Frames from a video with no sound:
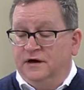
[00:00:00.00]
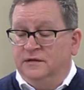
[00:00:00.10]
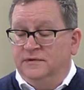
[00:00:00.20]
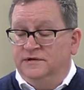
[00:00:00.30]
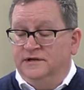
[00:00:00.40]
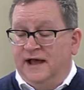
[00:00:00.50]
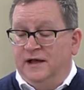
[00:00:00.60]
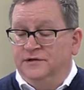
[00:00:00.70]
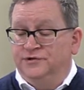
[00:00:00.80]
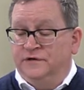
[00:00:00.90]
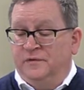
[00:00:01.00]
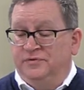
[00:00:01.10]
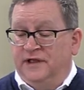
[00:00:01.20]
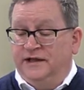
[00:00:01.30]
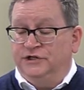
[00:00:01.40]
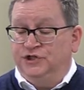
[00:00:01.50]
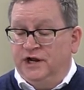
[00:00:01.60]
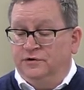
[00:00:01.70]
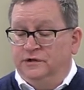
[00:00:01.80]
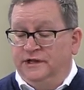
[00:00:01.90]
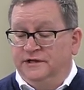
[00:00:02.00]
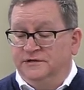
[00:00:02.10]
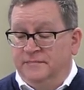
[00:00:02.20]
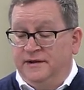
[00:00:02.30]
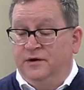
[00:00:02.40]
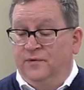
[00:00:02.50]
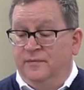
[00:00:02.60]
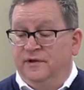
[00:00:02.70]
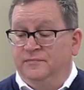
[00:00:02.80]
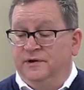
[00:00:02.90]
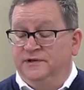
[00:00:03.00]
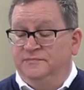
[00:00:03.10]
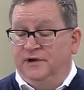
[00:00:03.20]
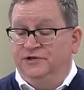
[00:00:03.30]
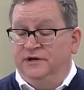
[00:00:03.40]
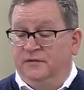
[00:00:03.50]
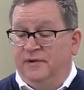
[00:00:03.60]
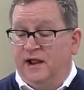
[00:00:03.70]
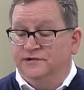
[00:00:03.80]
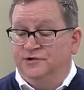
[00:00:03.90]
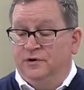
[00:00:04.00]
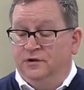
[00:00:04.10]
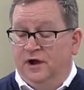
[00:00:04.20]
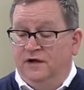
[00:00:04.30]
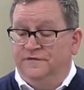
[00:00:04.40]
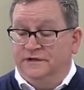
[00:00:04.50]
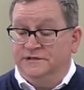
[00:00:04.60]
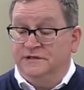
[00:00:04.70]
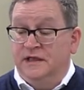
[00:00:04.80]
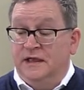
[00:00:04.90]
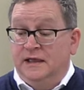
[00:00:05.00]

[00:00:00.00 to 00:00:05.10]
argument did not sort of apply generally to men and women, but especially to the pastoral office.